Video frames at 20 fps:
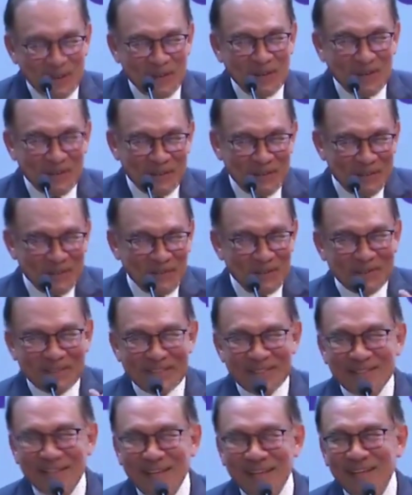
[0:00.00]
no, no, jokes
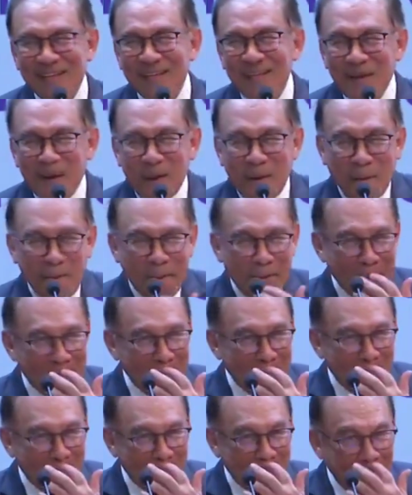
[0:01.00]
aside.
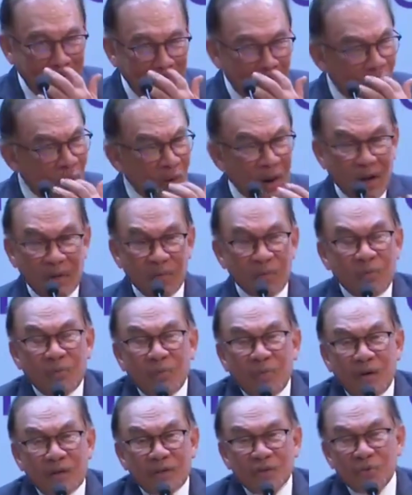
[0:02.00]
No, I,
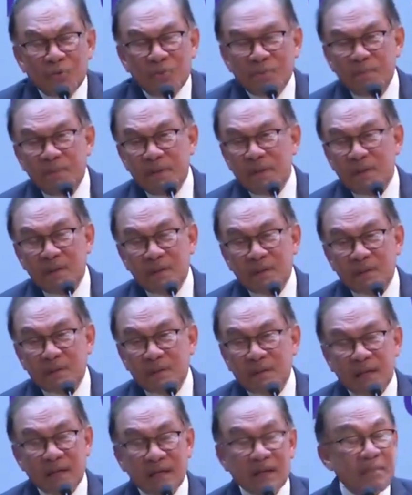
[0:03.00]
why should be
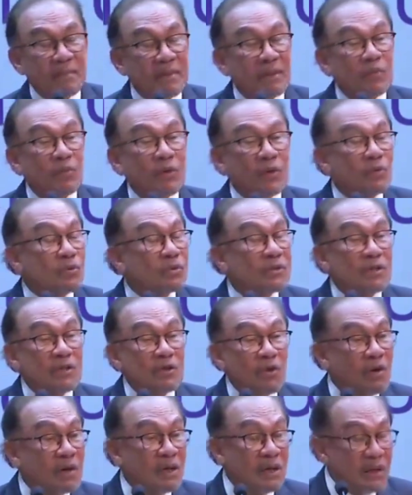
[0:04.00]
tight? I mean, we use the
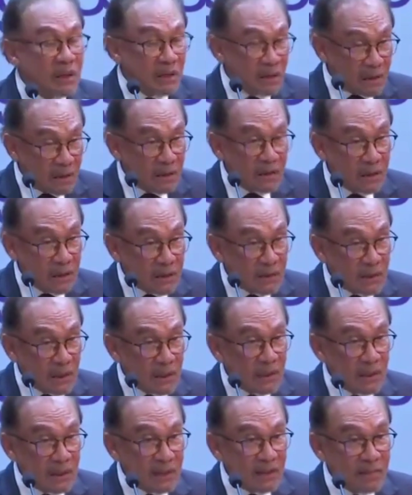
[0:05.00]
dollar. It's
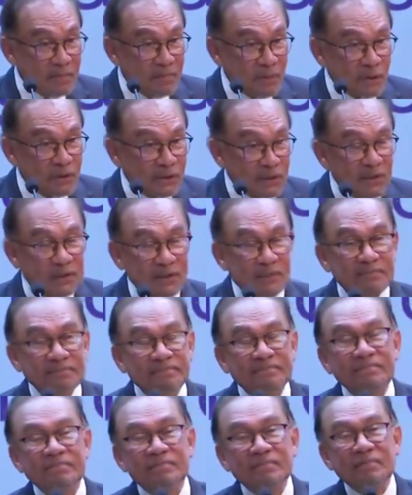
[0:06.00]
still an important
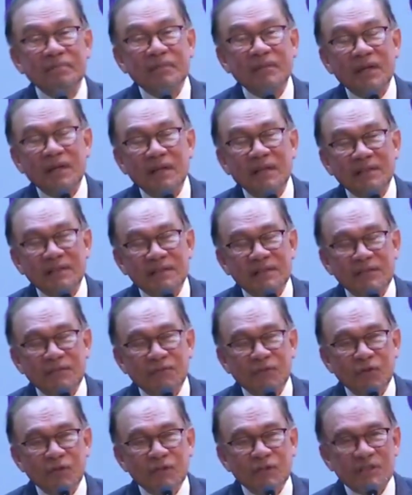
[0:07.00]
agency
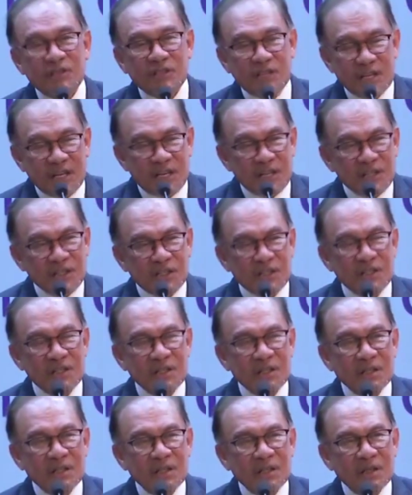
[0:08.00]
for exchange.
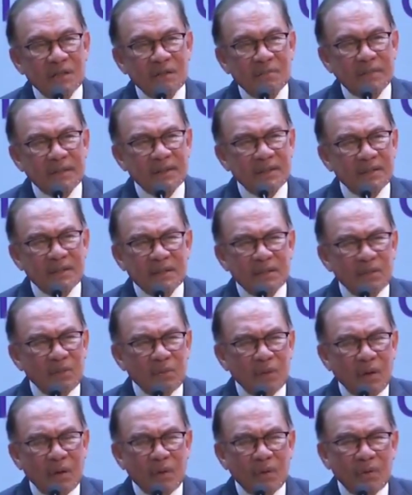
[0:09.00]
But
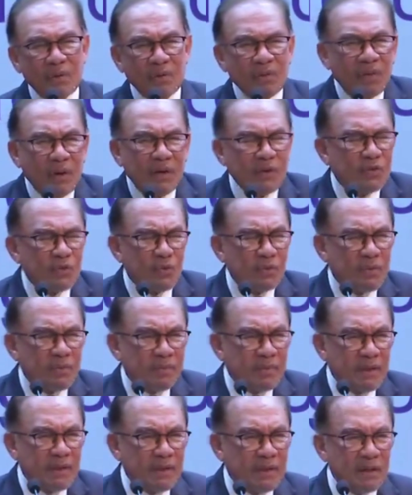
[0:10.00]
why should we
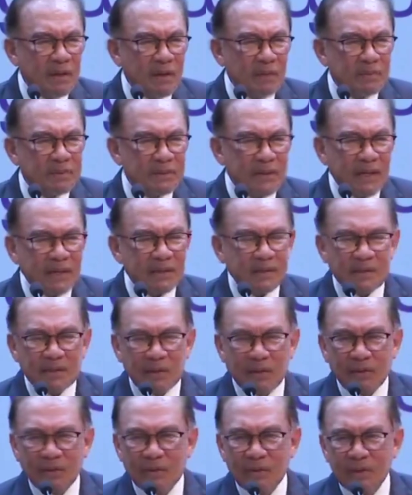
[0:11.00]
be obsessed
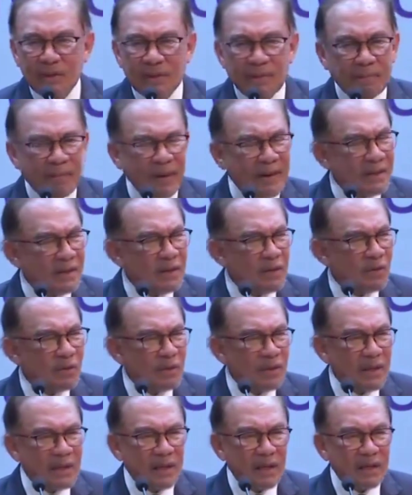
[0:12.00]
or dependent
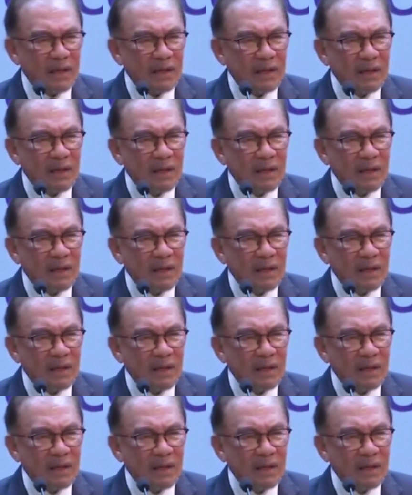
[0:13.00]
on that?